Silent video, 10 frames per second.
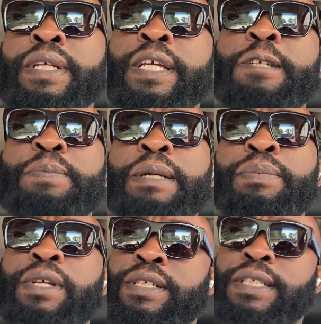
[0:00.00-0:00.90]
These
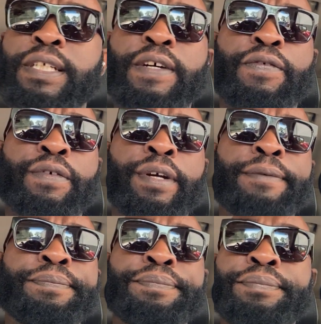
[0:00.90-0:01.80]
people are
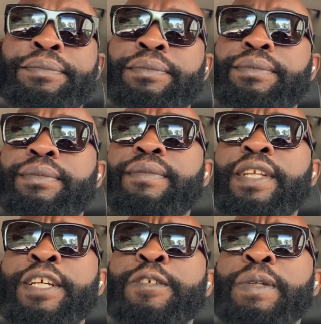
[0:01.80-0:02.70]
suffering.
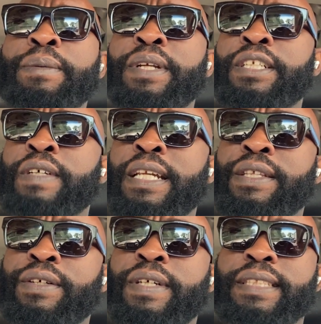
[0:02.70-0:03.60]
These people that try to
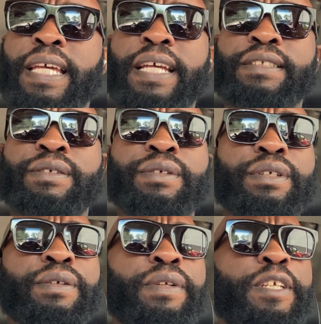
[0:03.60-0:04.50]
throw attacks on
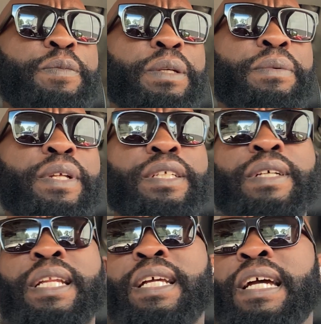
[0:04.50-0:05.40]
you, these people that
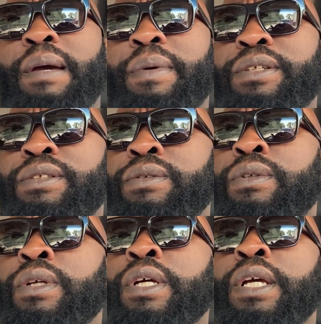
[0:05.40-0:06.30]
try to come at
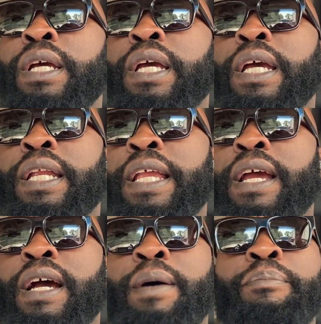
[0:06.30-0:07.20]
you,
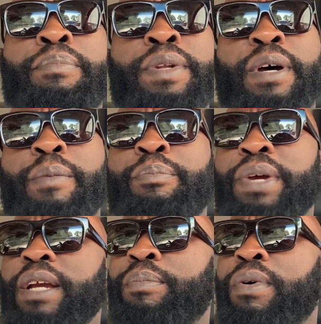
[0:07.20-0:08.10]
a
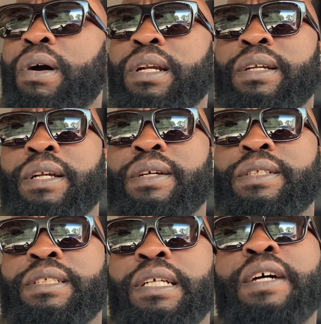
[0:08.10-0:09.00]
big part of their
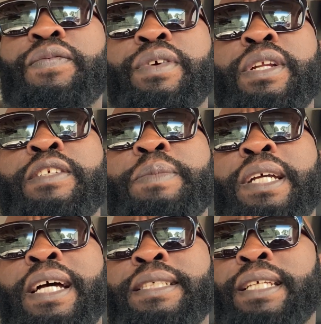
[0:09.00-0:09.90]
suffering is
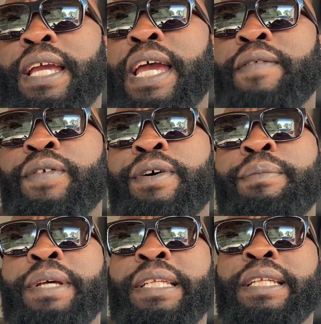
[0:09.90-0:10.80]
because they have no
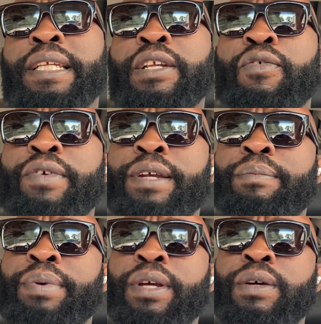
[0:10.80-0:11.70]
ability to
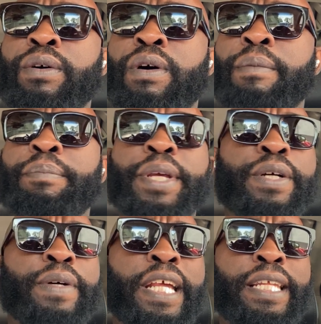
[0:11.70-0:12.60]
rebuild or
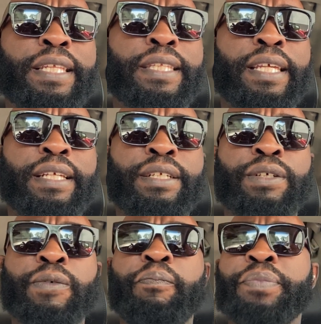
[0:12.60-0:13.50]
build anything
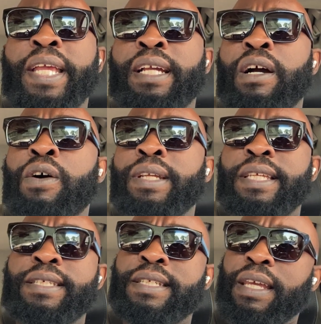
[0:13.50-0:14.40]
new. They can
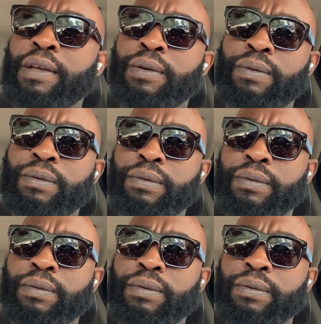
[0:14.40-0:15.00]
only steal.